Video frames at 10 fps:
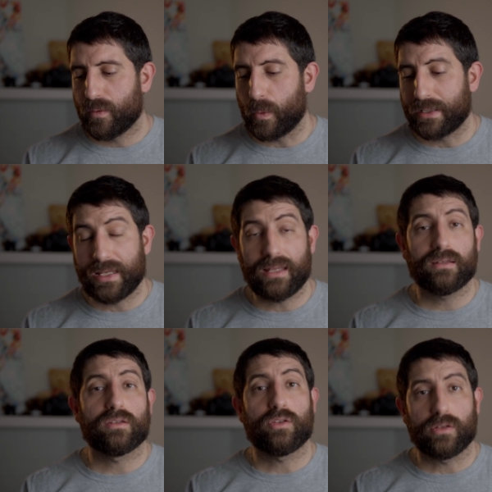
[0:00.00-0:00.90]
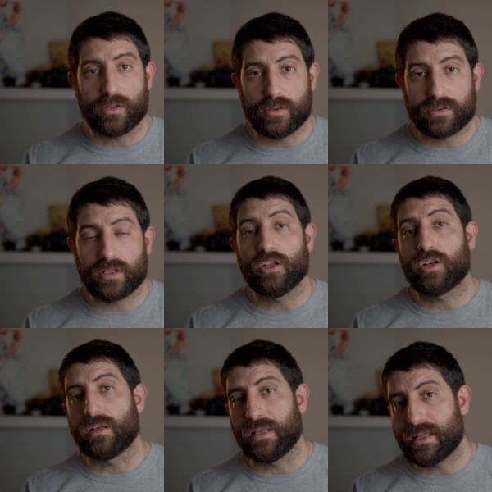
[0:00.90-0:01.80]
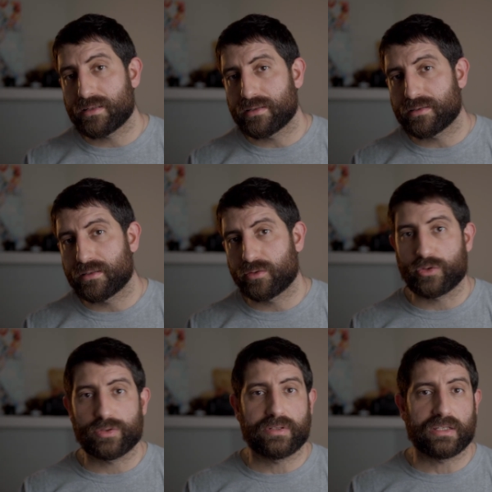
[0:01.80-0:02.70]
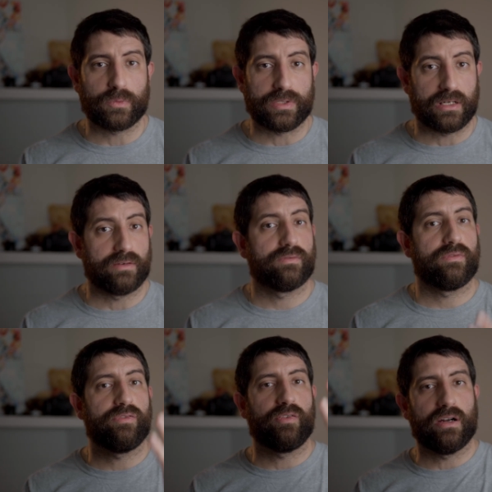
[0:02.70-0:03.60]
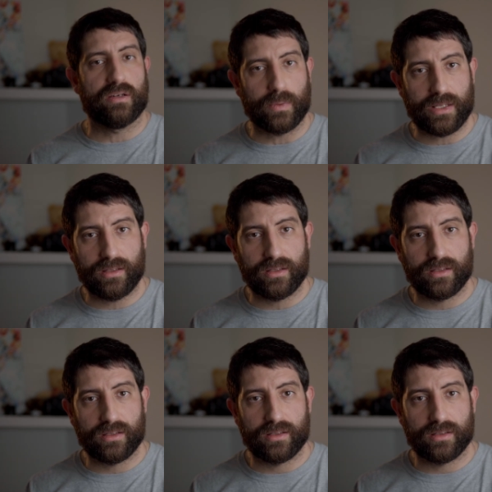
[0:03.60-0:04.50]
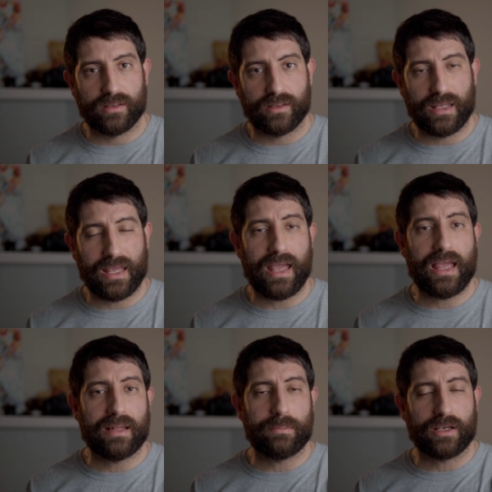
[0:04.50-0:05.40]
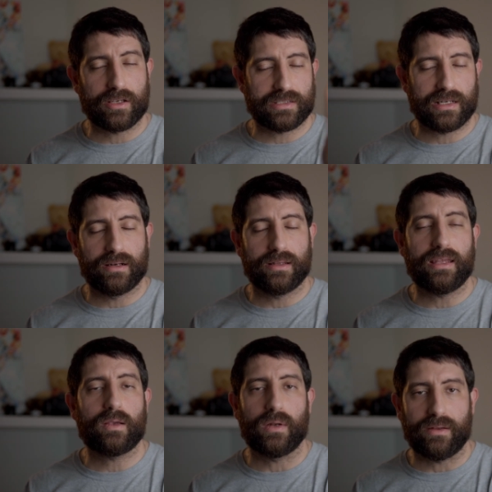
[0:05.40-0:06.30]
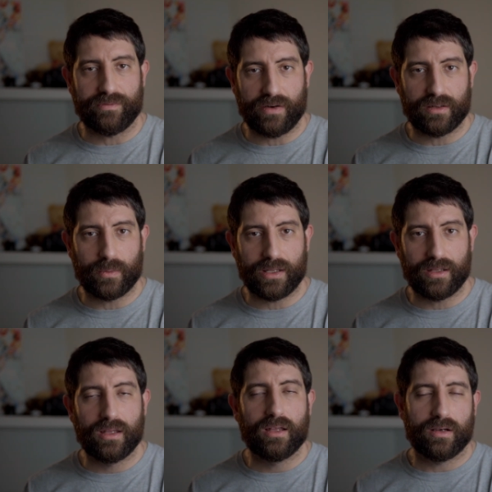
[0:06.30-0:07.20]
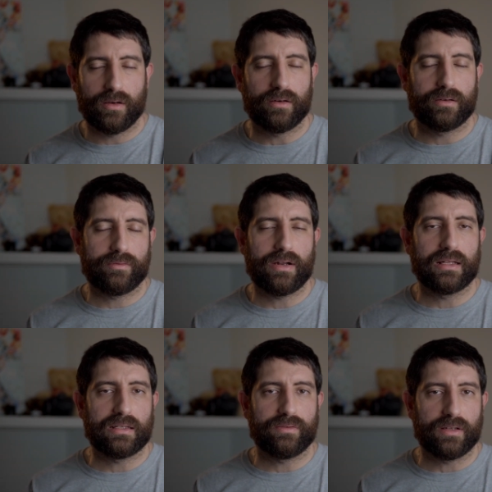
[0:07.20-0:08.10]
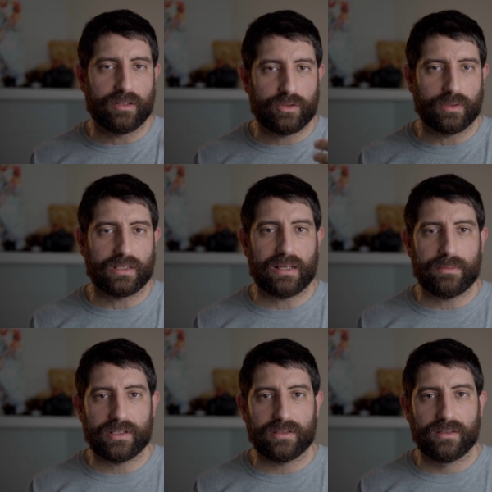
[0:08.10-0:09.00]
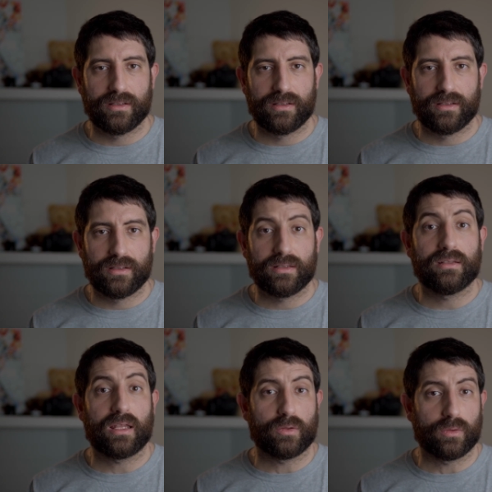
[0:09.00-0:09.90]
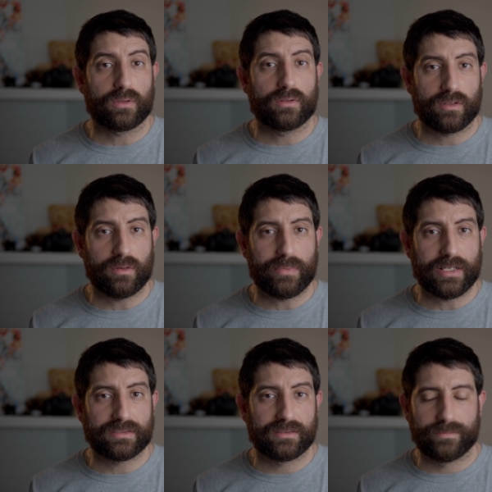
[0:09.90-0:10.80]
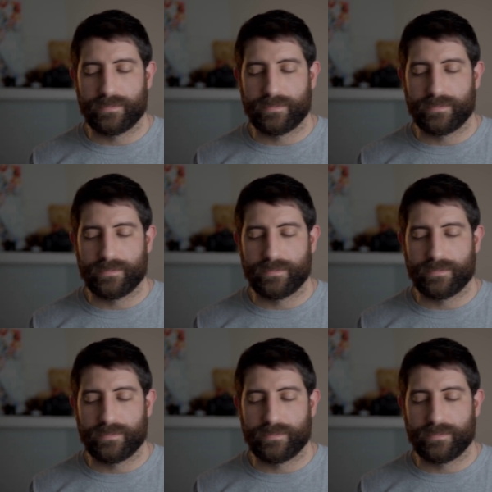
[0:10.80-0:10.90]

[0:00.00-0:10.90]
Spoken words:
We tend to use longer lenses to shoot things which are far away, and because they are equally far away or relatively to the camera, they do look compressed.